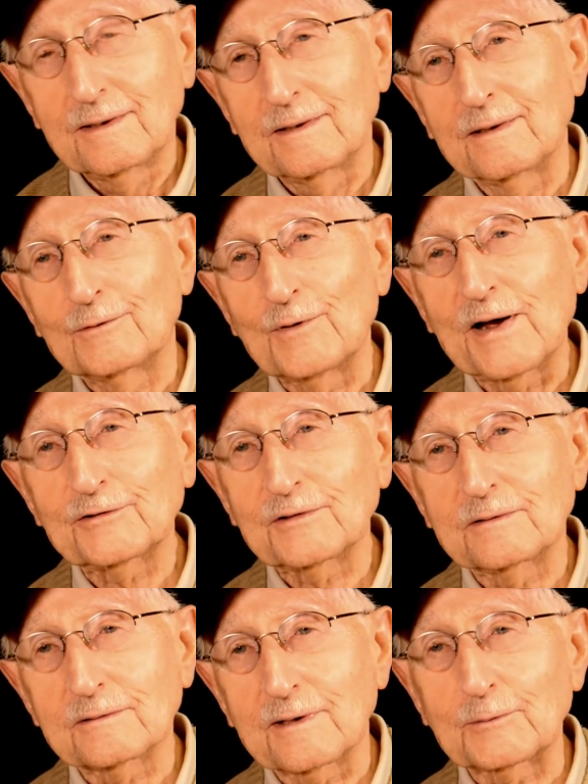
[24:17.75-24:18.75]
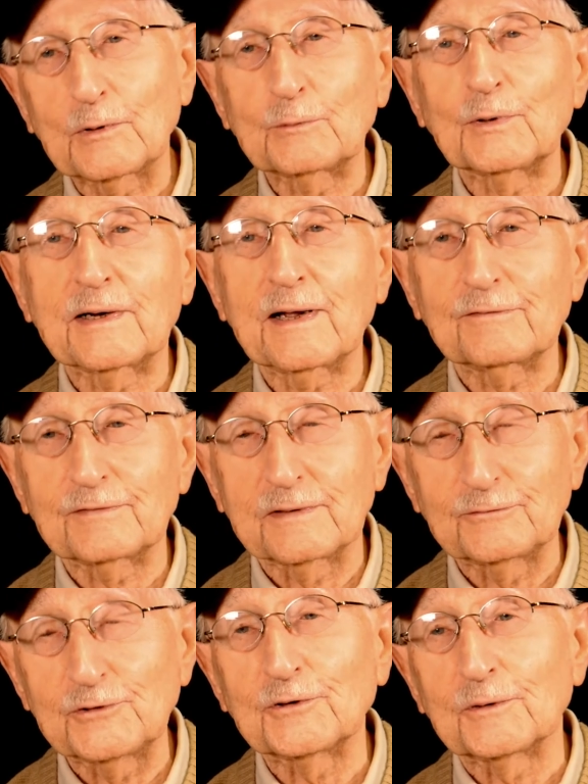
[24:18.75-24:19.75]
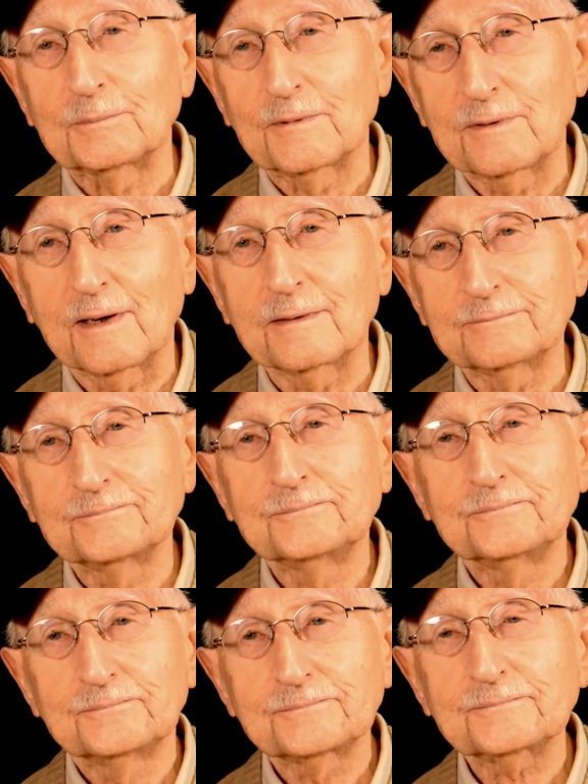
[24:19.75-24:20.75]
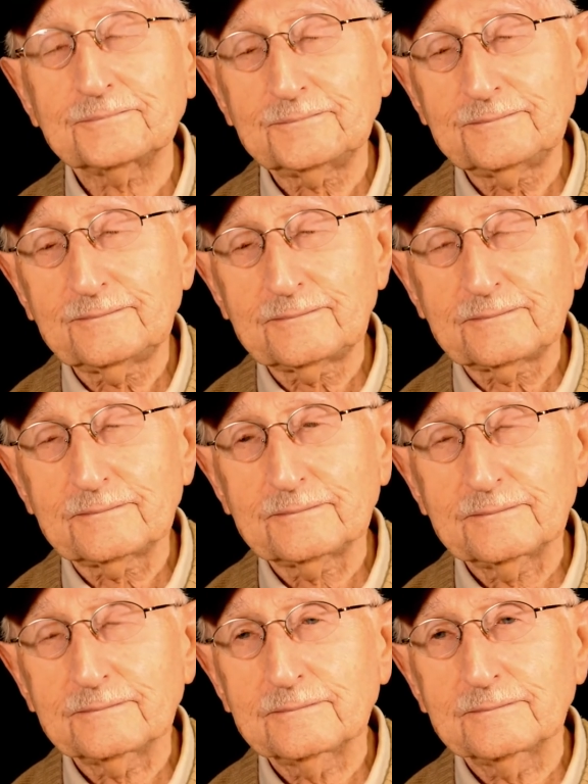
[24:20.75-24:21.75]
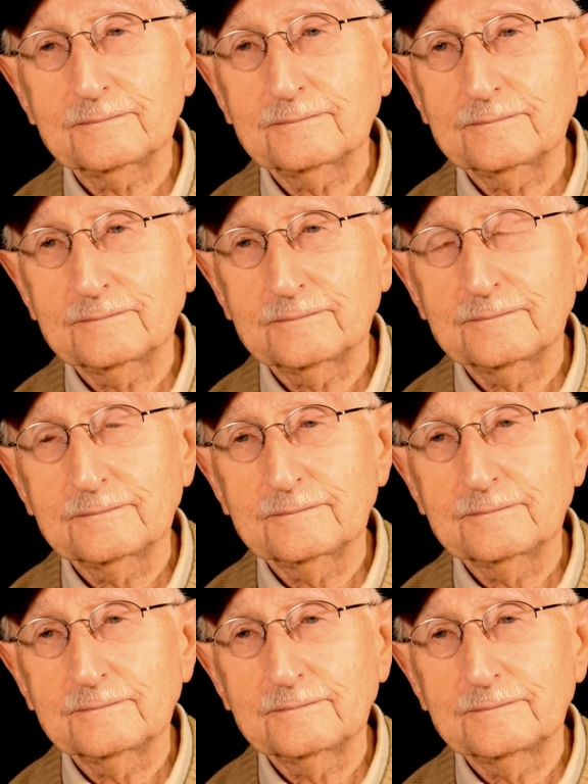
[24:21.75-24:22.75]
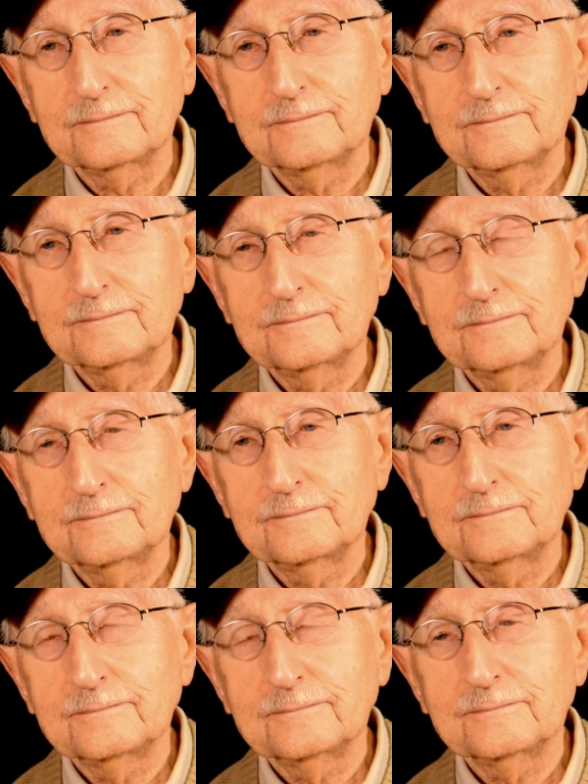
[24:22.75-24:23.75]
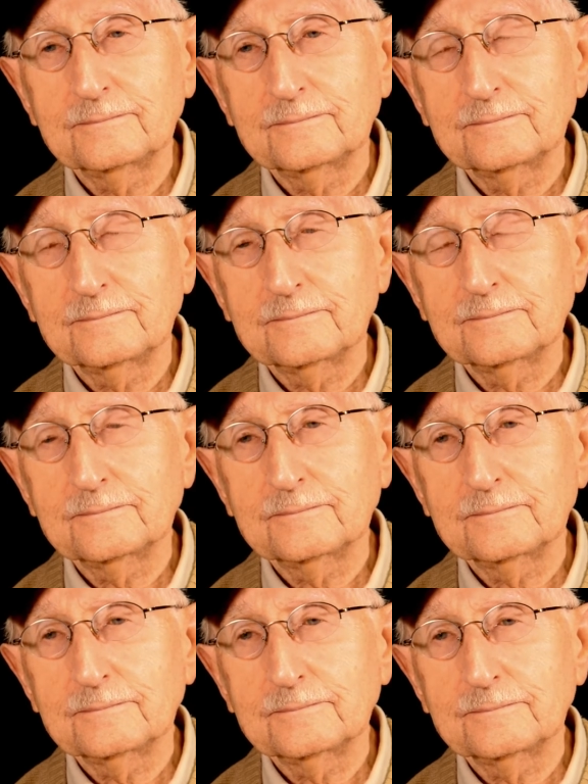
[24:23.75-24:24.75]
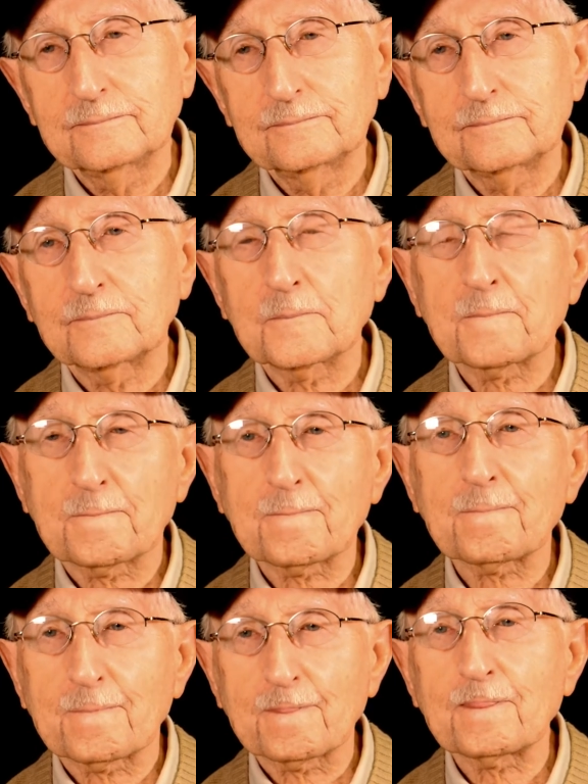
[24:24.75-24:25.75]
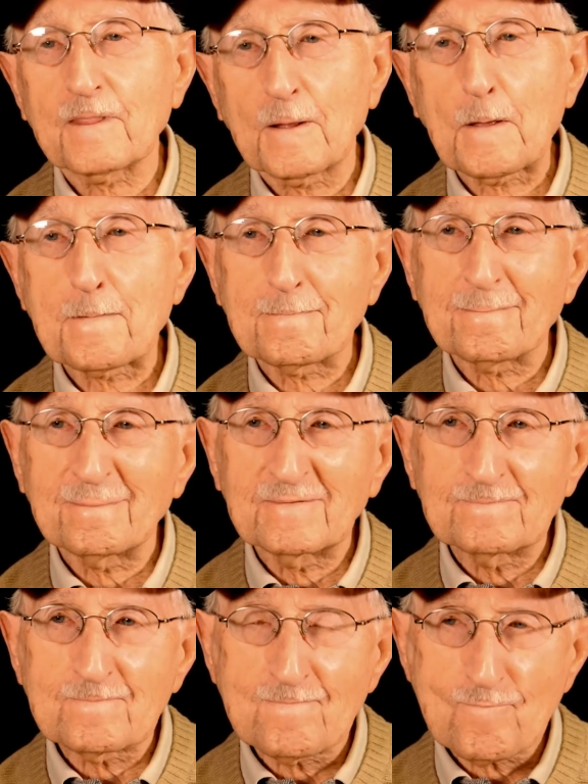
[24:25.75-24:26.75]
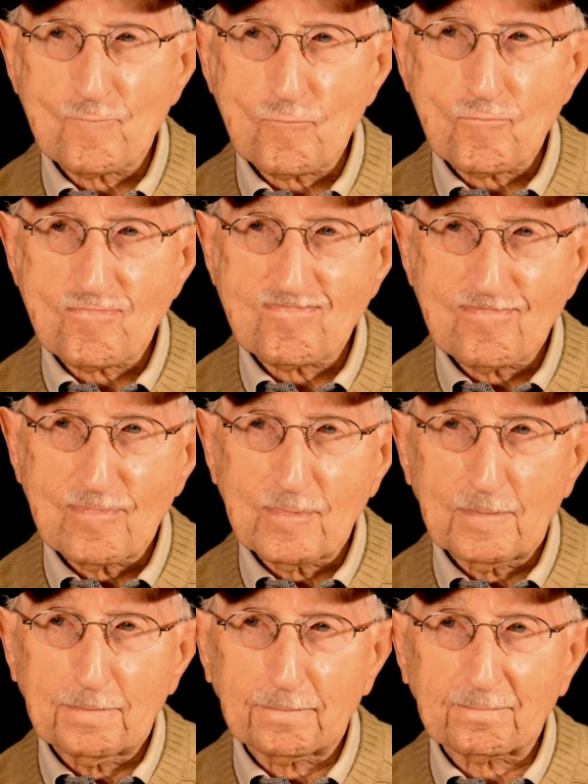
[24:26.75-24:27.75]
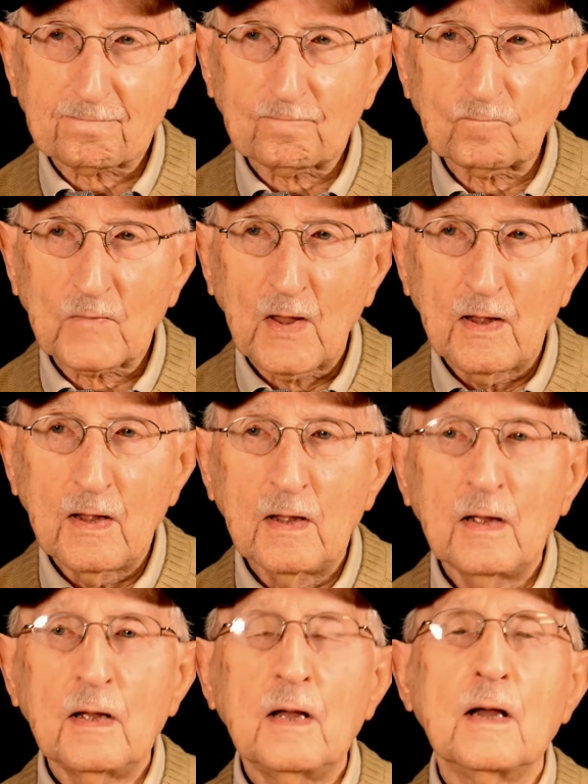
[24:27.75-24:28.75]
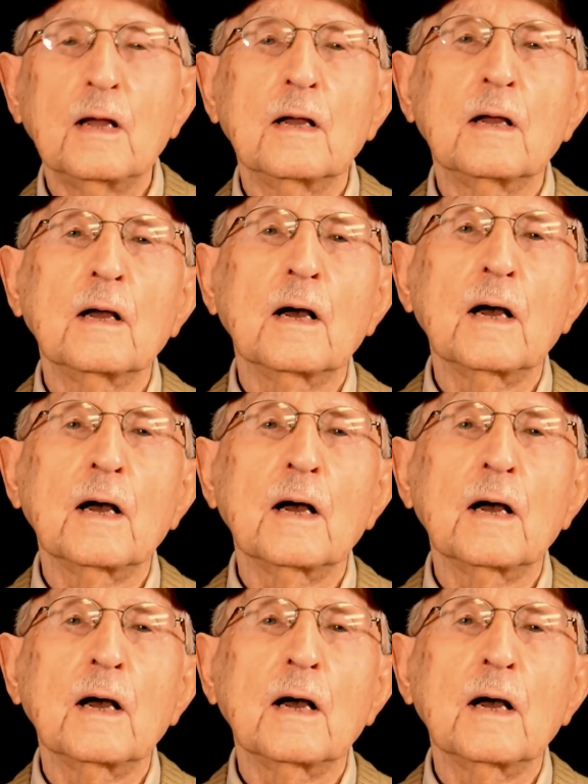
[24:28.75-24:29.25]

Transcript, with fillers: rations like we would have in Europe. Yeah. Sure. Well, you mentioned the arc light program that you guys were using. Did it ever get further developed? Did you ever use it?